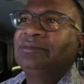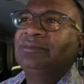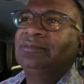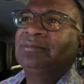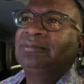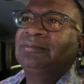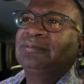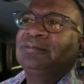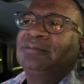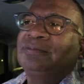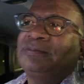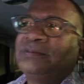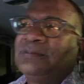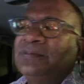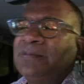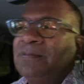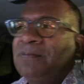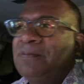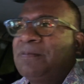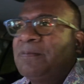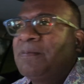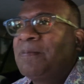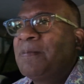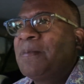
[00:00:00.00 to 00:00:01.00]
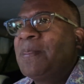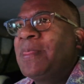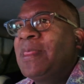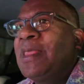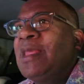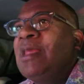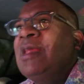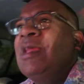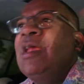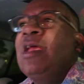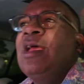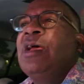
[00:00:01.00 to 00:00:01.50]
I have time.
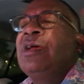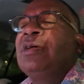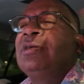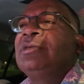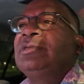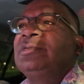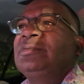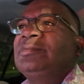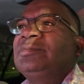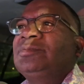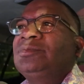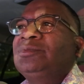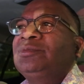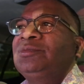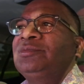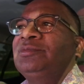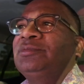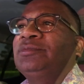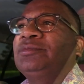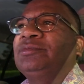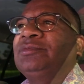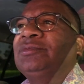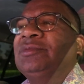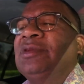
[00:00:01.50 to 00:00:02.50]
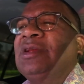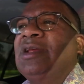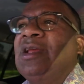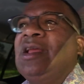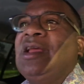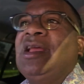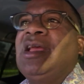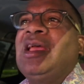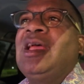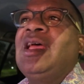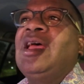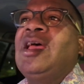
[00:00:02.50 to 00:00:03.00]
What else would you like to
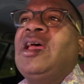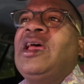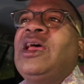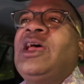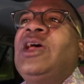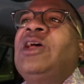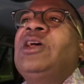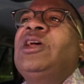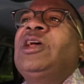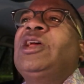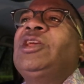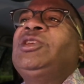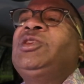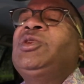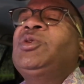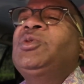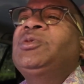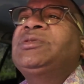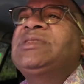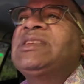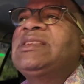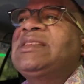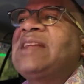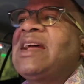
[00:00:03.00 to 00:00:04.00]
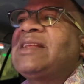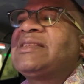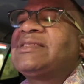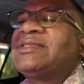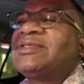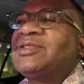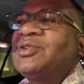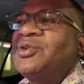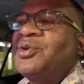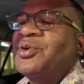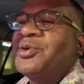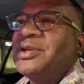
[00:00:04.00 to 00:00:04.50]
talk about? Using that
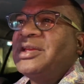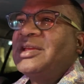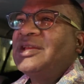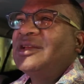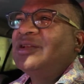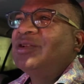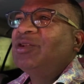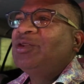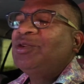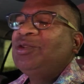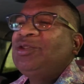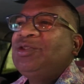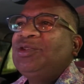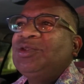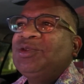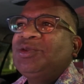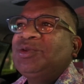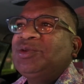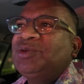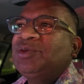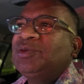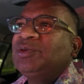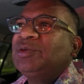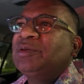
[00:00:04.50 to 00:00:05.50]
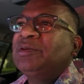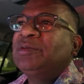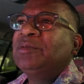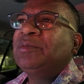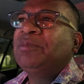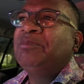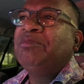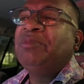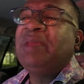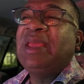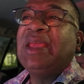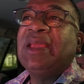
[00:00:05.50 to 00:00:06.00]
story, could you
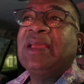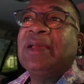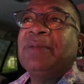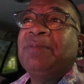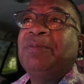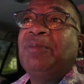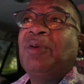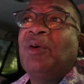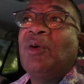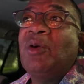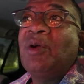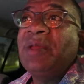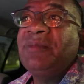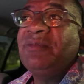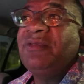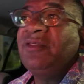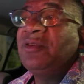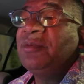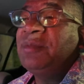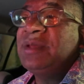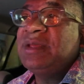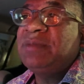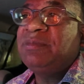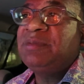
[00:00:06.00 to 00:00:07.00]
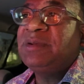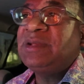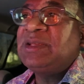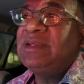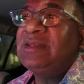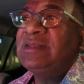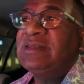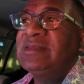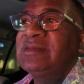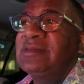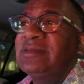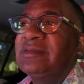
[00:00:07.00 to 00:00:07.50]
make a poem for me,
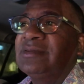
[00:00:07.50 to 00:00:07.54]
please?